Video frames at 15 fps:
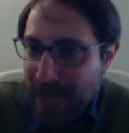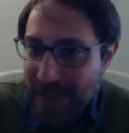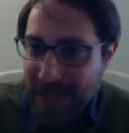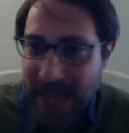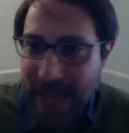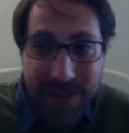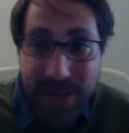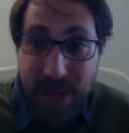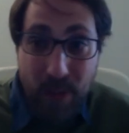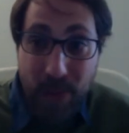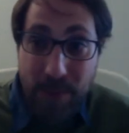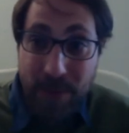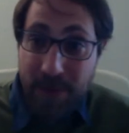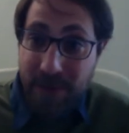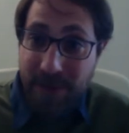and that that
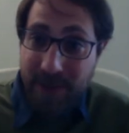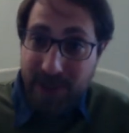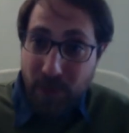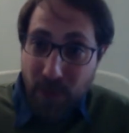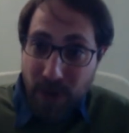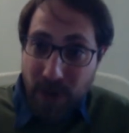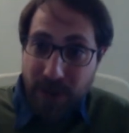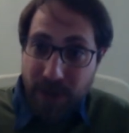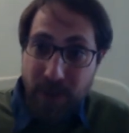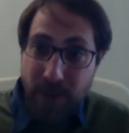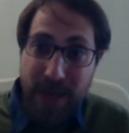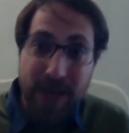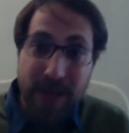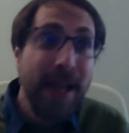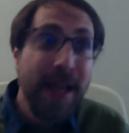would perfectly work, right?